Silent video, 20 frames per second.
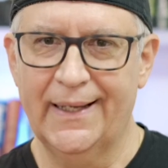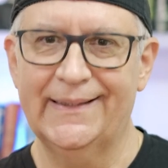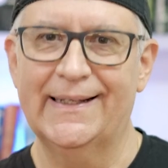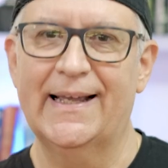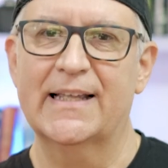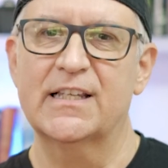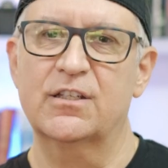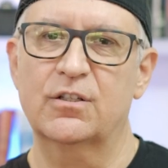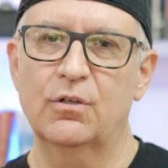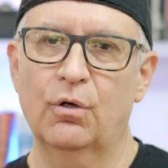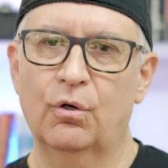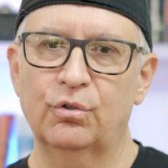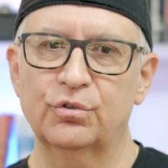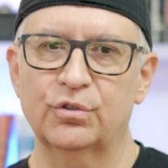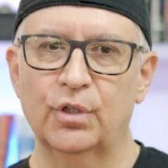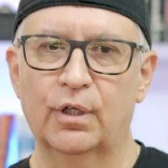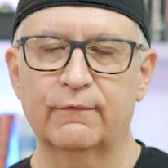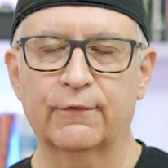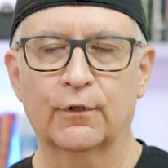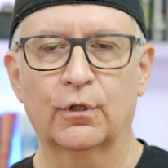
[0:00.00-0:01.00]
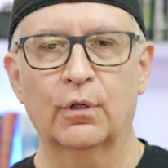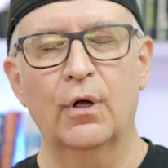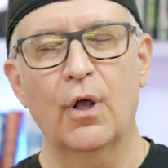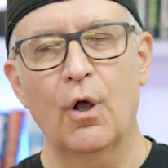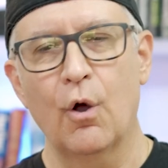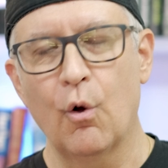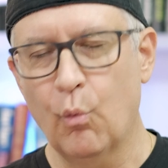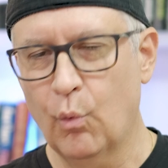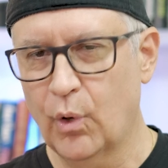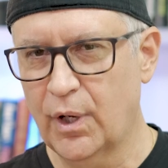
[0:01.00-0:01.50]
and has sold over
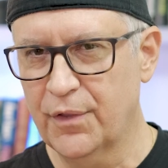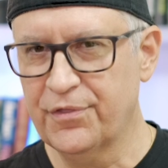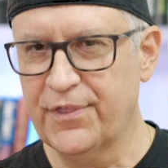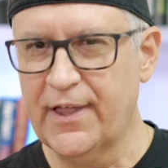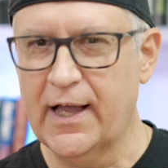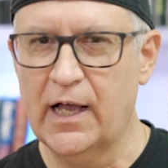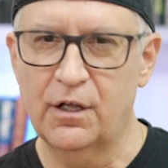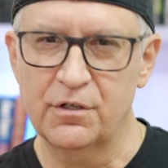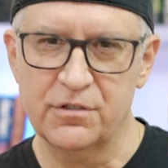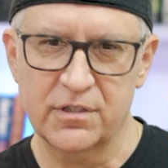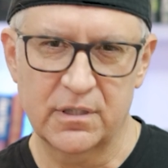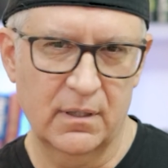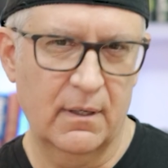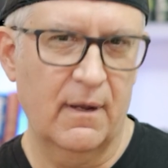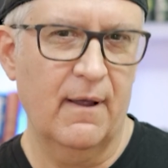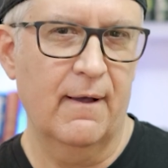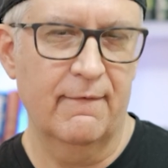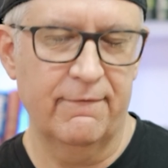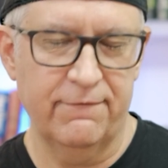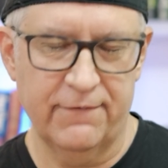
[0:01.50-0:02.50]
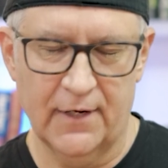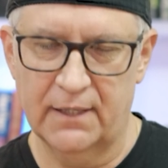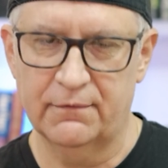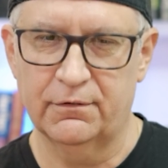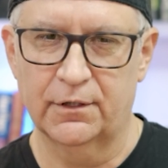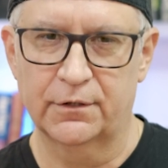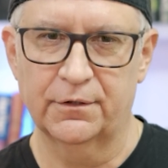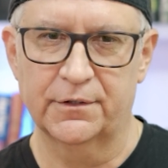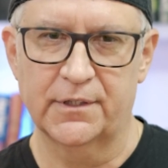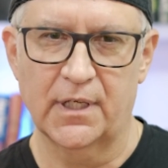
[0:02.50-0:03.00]

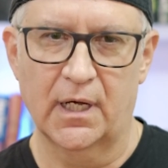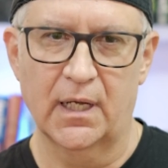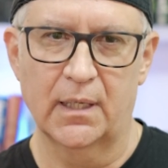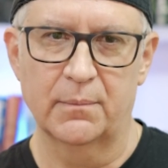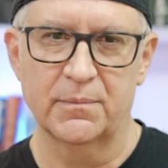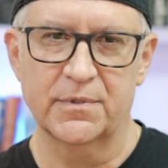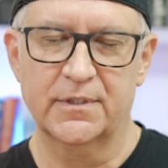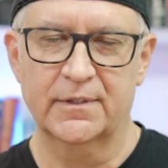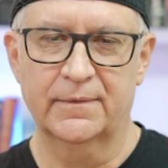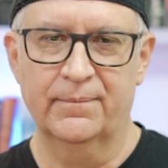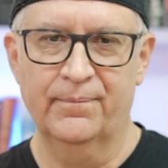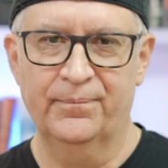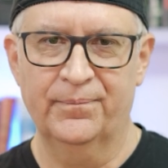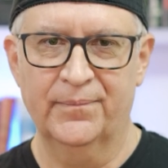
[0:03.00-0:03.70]
1,500 times.